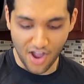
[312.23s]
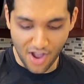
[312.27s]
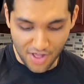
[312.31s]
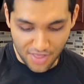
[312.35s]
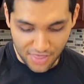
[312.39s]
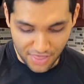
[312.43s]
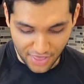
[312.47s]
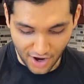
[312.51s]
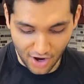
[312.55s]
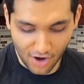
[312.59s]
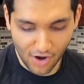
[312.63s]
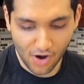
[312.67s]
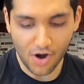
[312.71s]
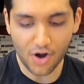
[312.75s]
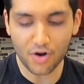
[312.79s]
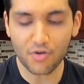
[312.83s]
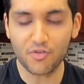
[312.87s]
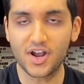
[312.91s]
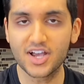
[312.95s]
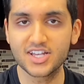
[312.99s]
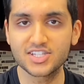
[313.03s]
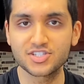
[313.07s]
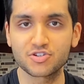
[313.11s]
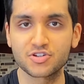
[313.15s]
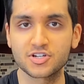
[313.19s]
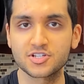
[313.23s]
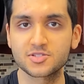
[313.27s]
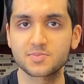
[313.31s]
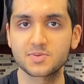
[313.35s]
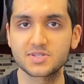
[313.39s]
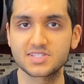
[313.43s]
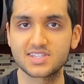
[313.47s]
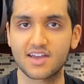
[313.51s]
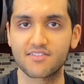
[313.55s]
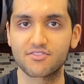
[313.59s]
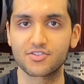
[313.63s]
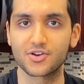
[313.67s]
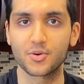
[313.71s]
there are Rice Krispies
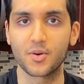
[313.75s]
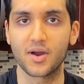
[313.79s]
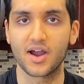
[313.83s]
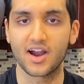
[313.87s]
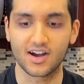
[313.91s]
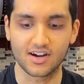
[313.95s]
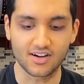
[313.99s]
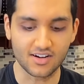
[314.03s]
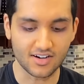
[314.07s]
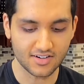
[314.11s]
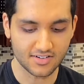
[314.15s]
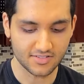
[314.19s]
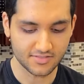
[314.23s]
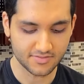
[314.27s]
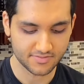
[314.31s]
everywhere.